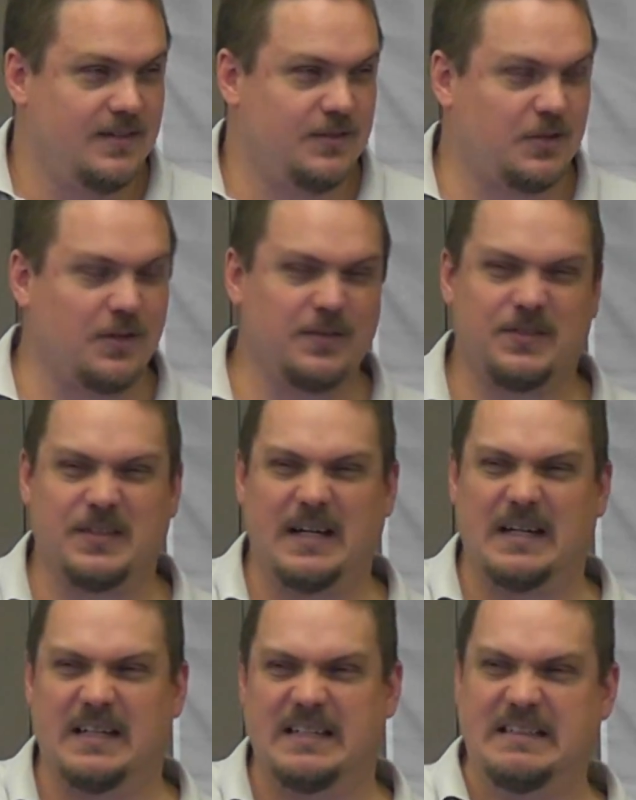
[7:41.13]
Service to
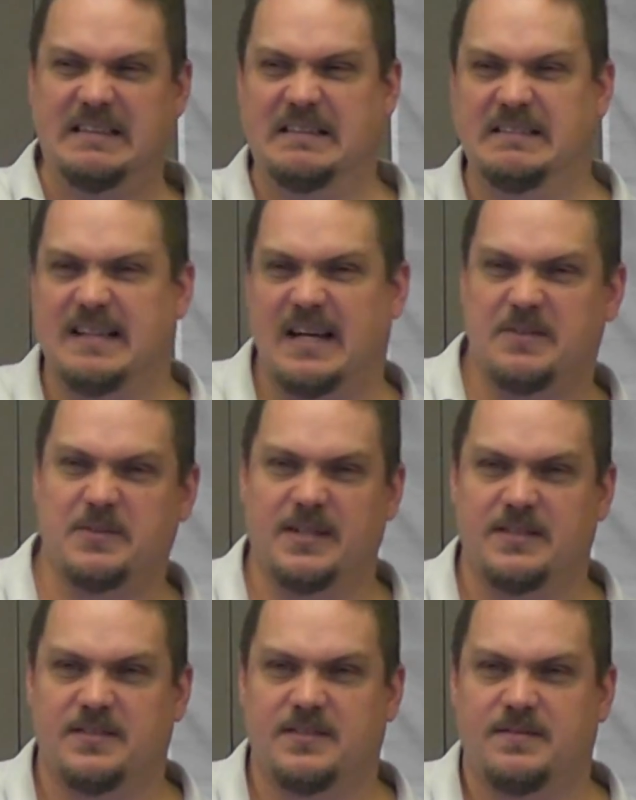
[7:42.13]
God. Ugh. I don't want
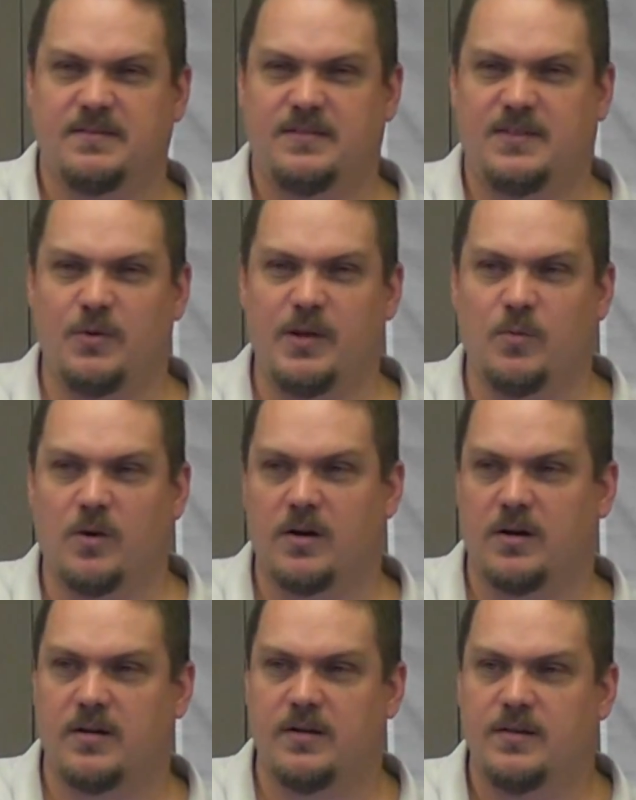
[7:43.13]
to do any
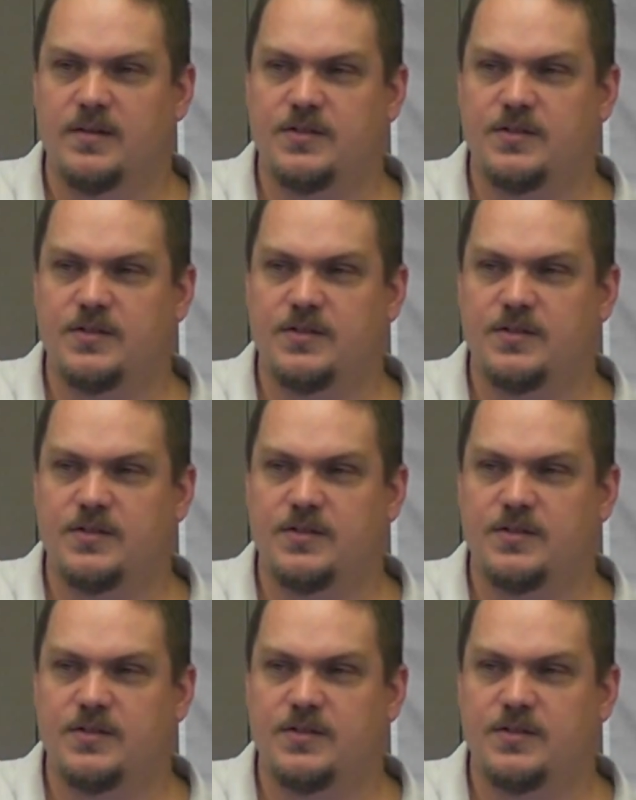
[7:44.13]
work.